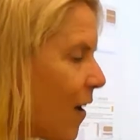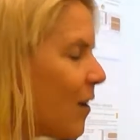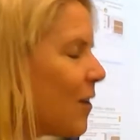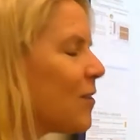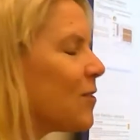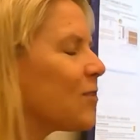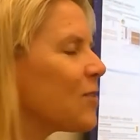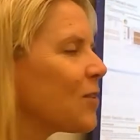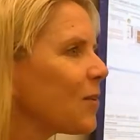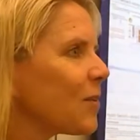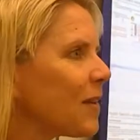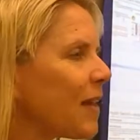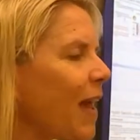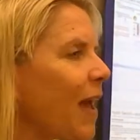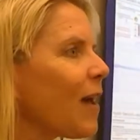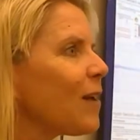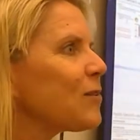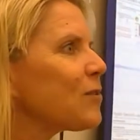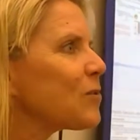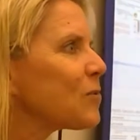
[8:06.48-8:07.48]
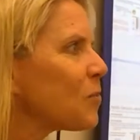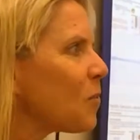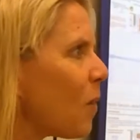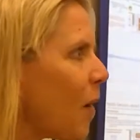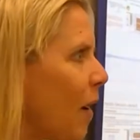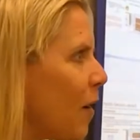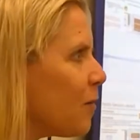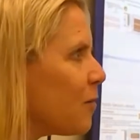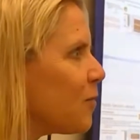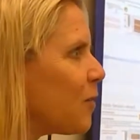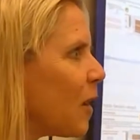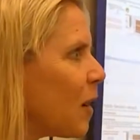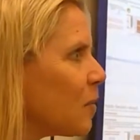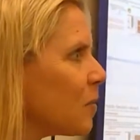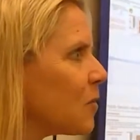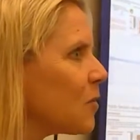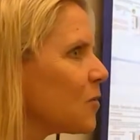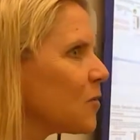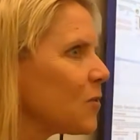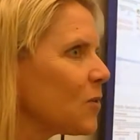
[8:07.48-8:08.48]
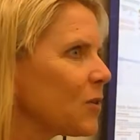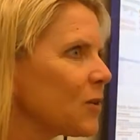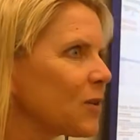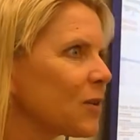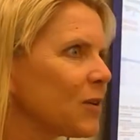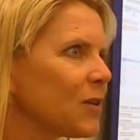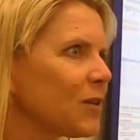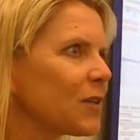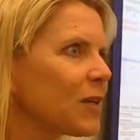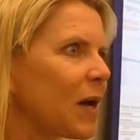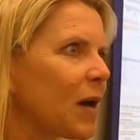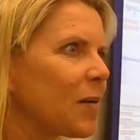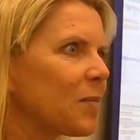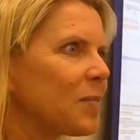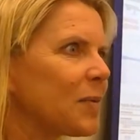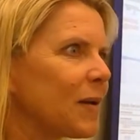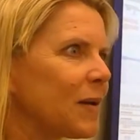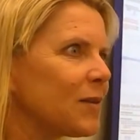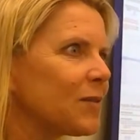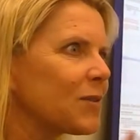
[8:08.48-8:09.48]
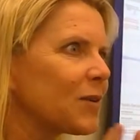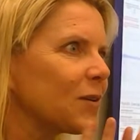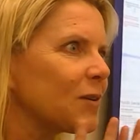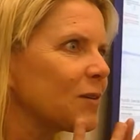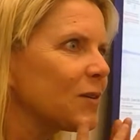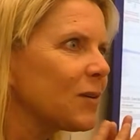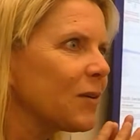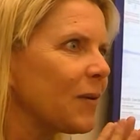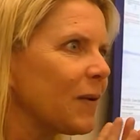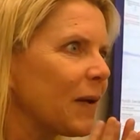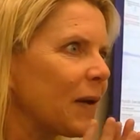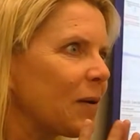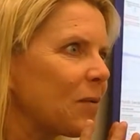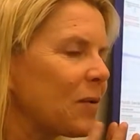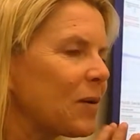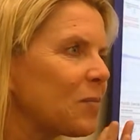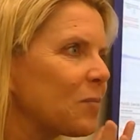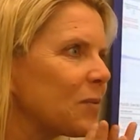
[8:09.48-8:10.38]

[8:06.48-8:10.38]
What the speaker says: So guess what pharmaceutical companies are doing with